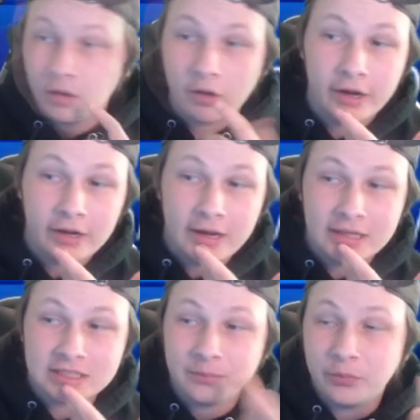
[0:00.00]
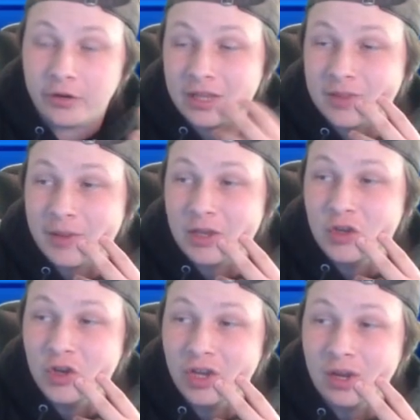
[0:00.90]
Alright, next up we're against my
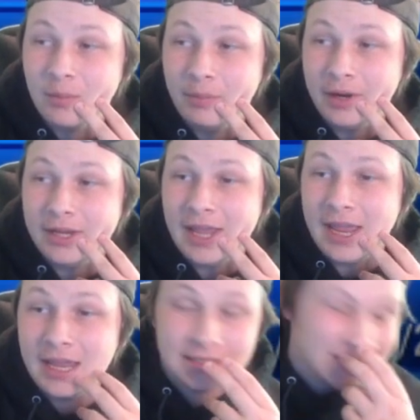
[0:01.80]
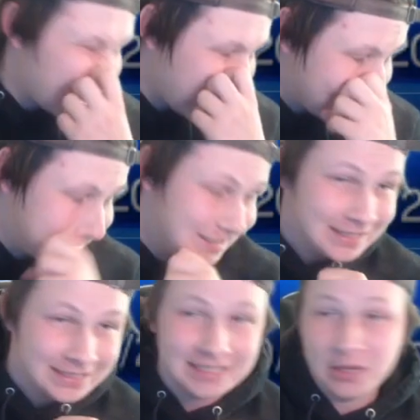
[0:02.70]
good buddy Ant,
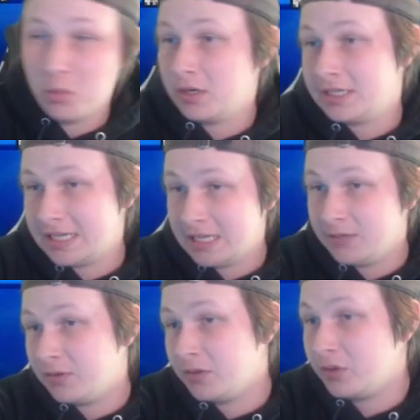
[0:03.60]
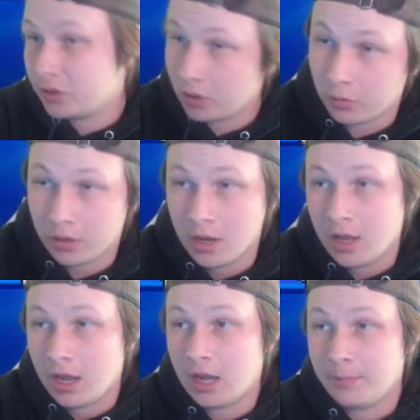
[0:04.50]
ITZ with Tiva the GOAT
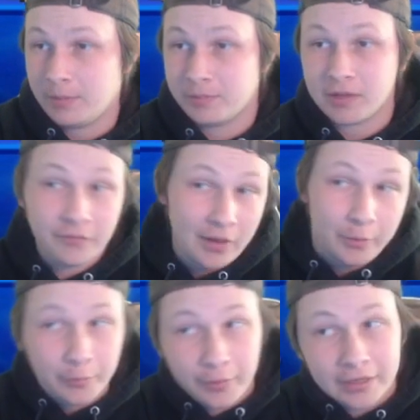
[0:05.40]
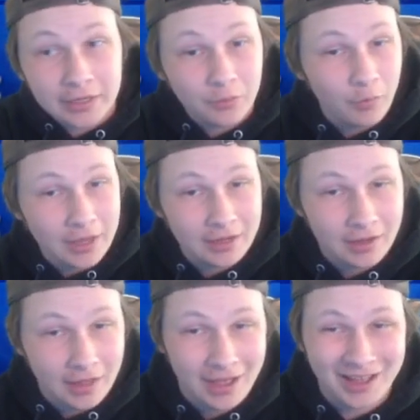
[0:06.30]
um, himself, and we really need a win.
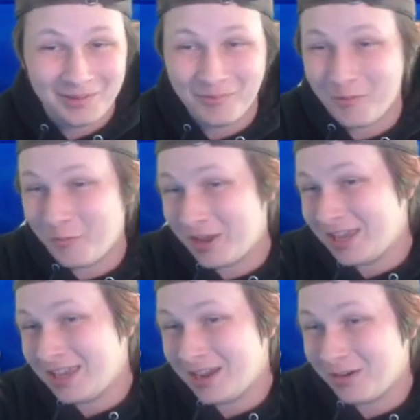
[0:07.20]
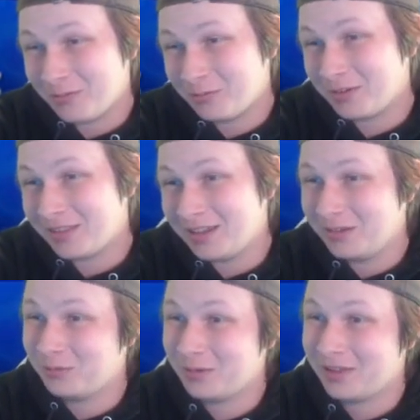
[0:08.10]
Um, we really,
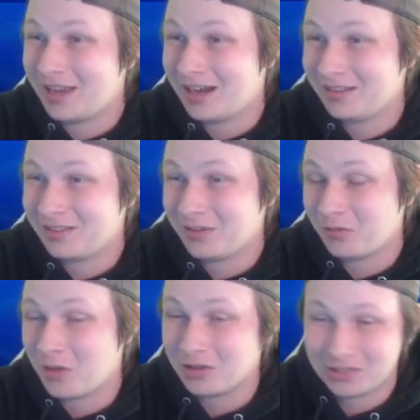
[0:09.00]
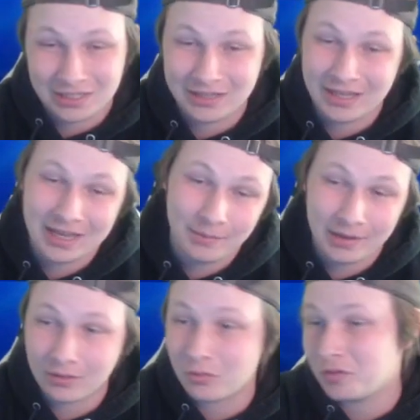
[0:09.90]
really had a tough loss in that game
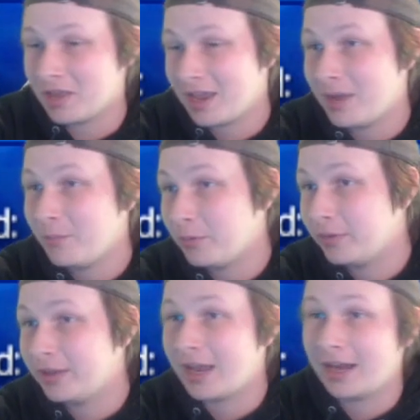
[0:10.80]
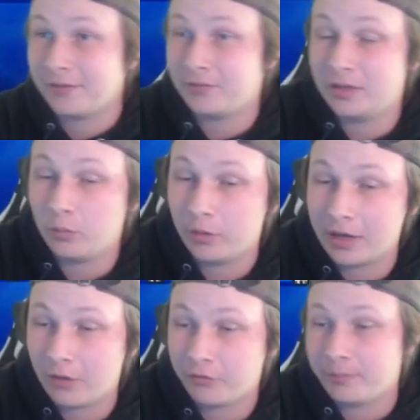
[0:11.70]
against Jose, and we really kind of need to win
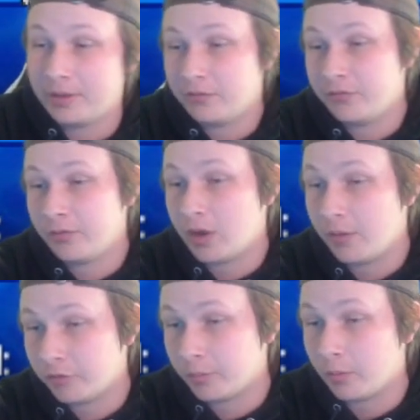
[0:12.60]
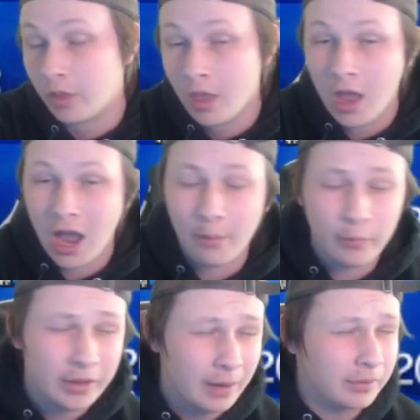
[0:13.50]
out for me to feel comfortable. Um,
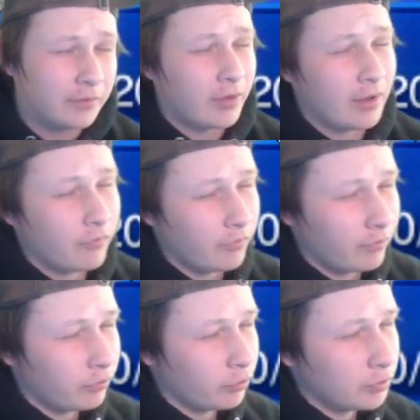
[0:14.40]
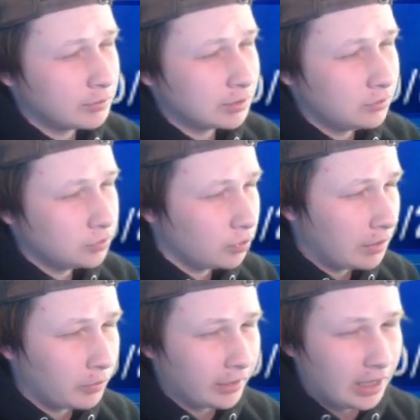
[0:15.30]
we I believe we have room to lose
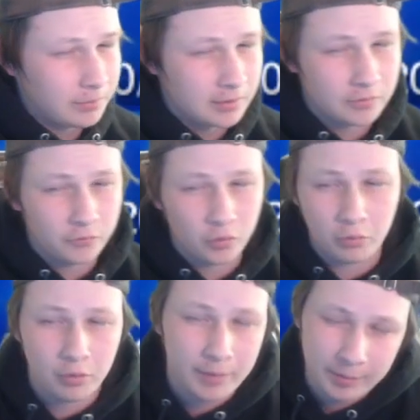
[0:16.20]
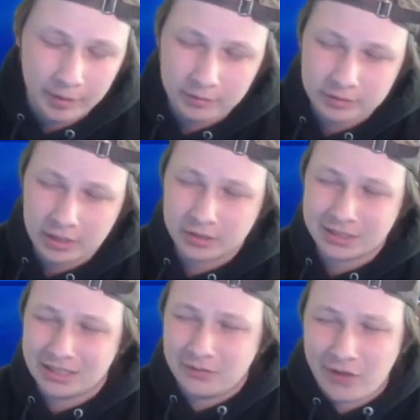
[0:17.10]
one more game. Six and four will make playoffs
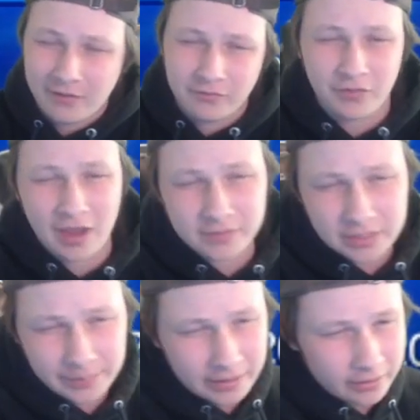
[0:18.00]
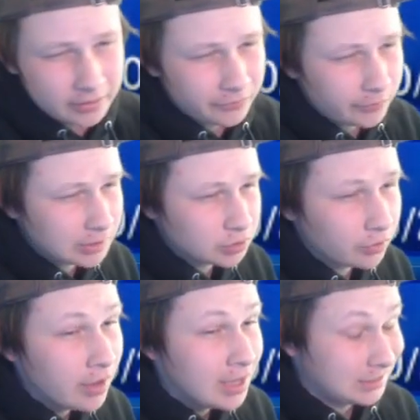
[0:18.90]
guaranteed. Five and five is dependent on
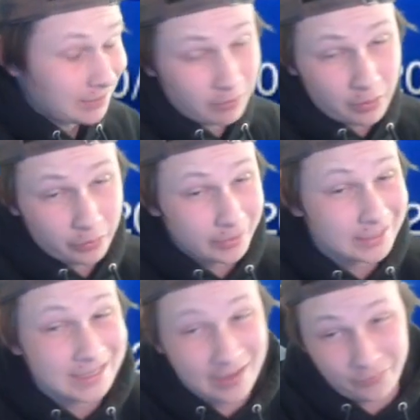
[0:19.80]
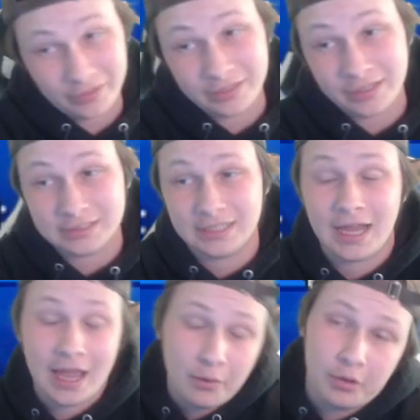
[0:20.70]
differential. Seven and three definitely does, and
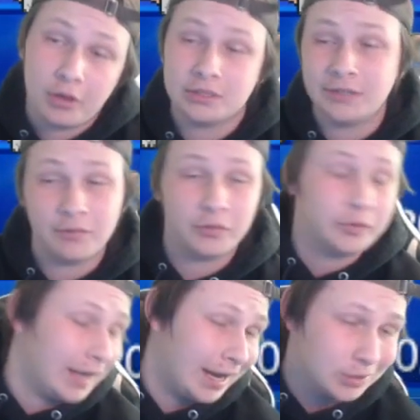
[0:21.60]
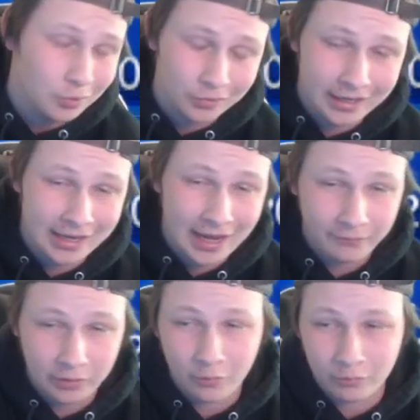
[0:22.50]
I want to go seven and three. I don't like
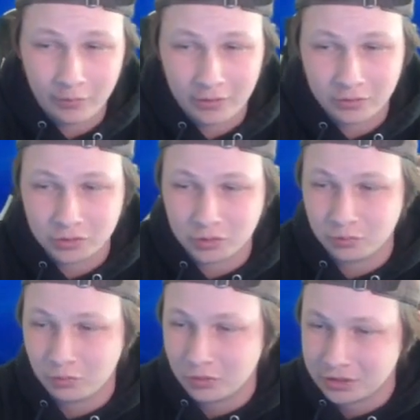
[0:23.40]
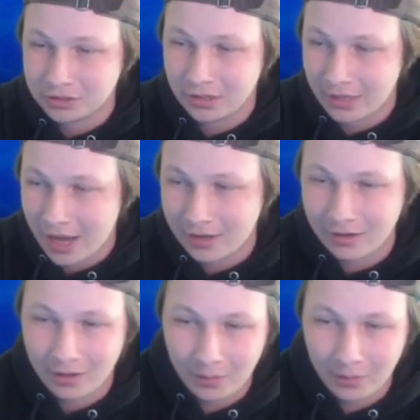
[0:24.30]
having records like that.